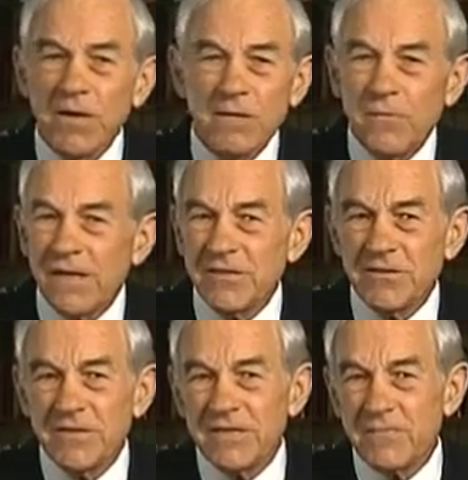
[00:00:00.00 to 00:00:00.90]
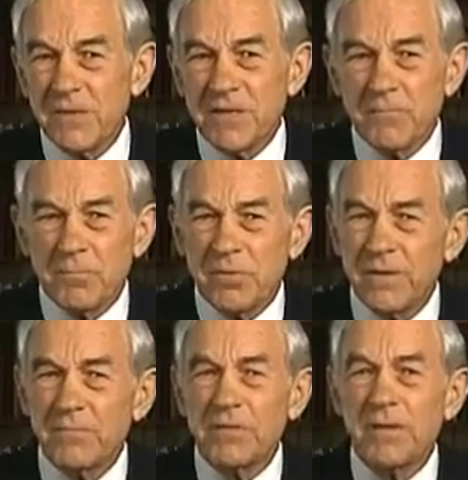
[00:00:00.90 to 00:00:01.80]
Why should this be
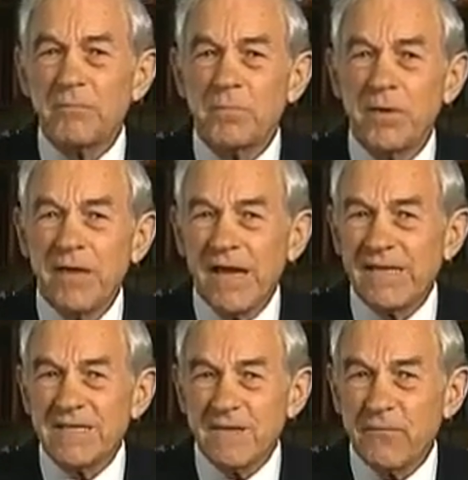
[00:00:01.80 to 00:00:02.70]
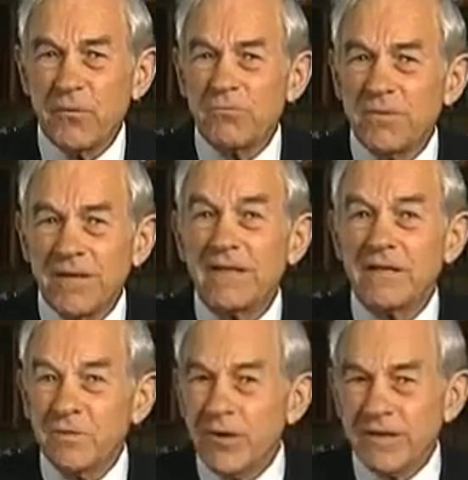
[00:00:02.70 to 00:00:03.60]
pumped up as if we're really
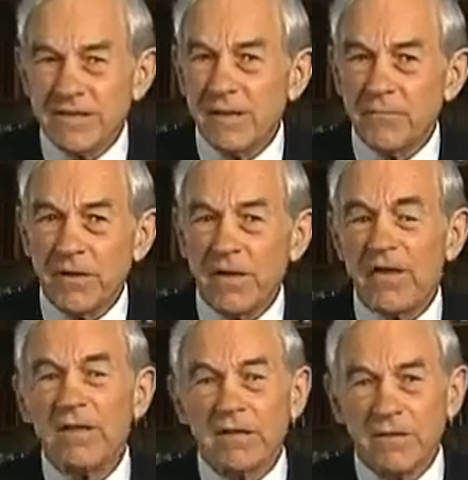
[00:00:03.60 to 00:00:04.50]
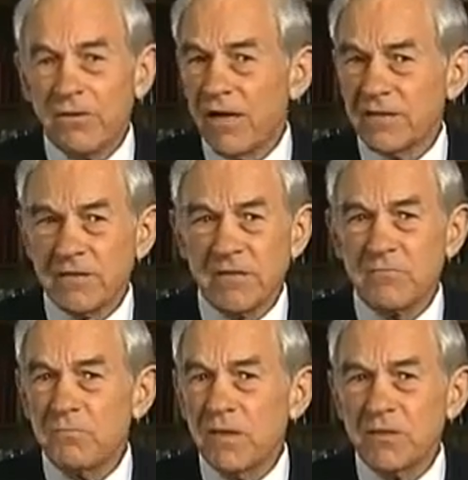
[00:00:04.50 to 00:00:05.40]
doing something? I think the crisis
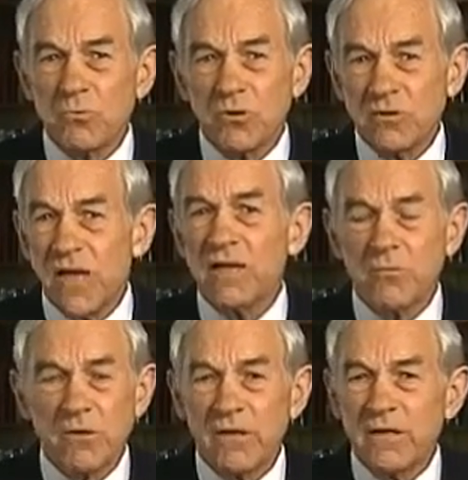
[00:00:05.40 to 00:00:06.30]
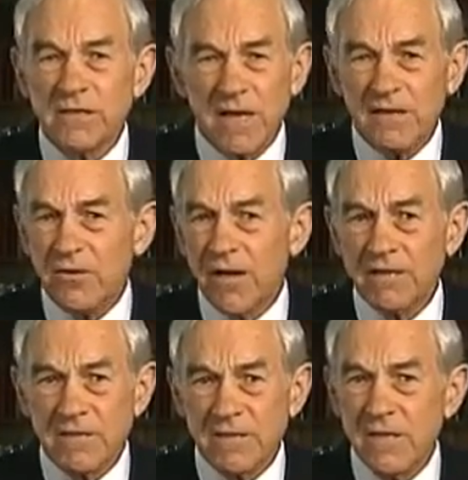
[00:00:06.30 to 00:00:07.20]
is much worse. I think we're in a debt
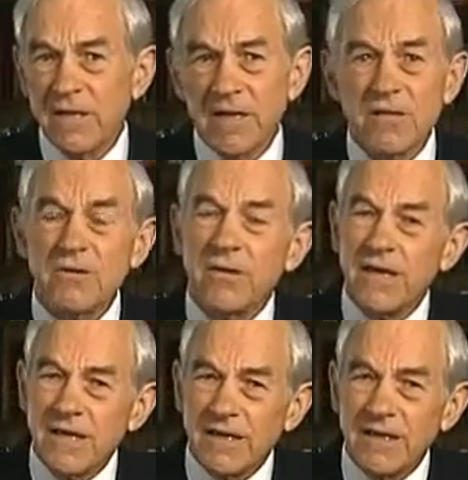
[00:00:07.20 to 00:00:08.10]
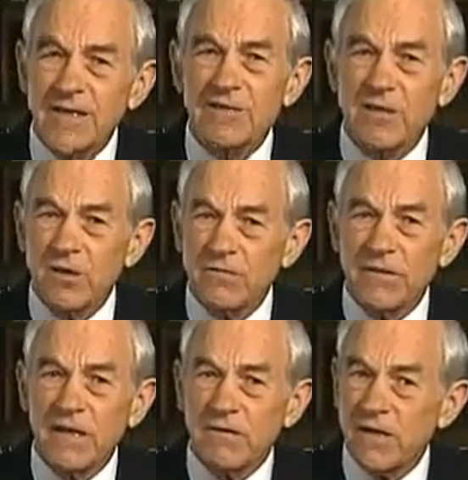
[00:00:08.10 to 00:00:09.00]
crisis, and you can't solve
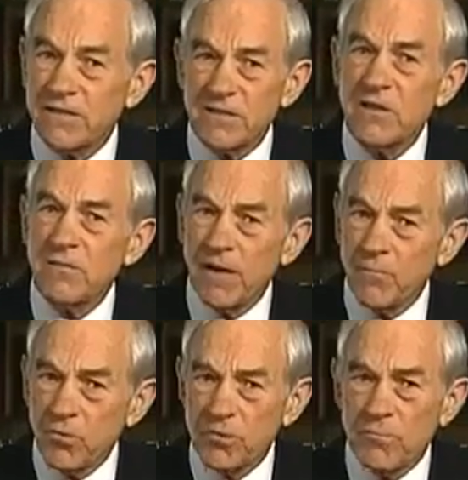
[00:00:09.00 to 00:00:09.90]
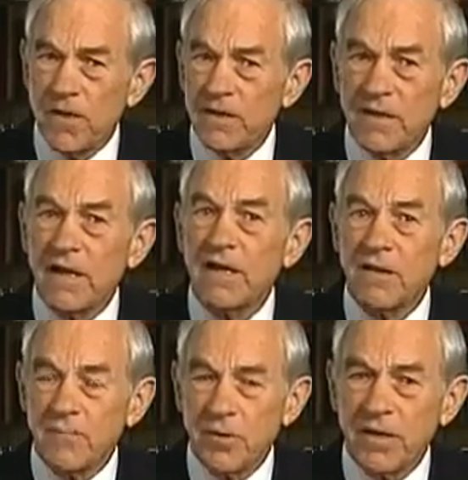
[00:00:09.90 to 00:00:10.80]
a debt crisis by more spending
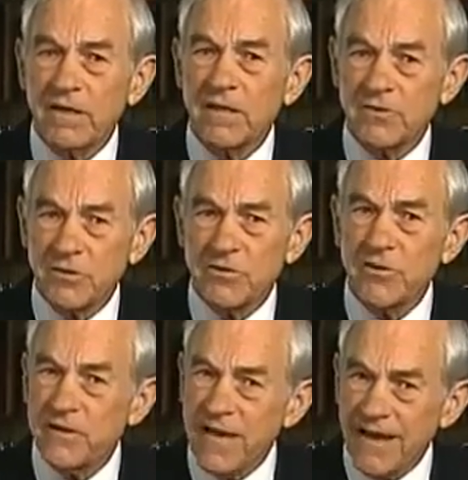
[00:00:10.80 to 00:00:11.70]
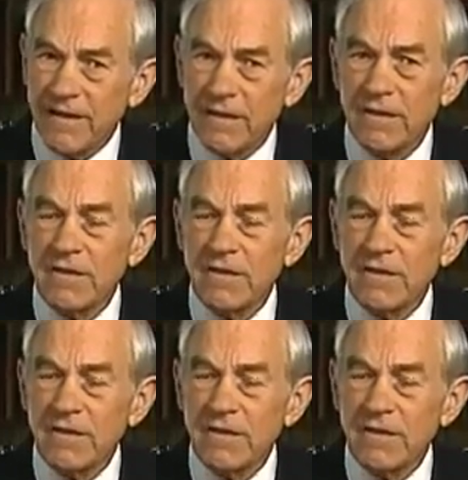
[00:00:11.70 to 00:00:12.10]
and not paying attention to the debt.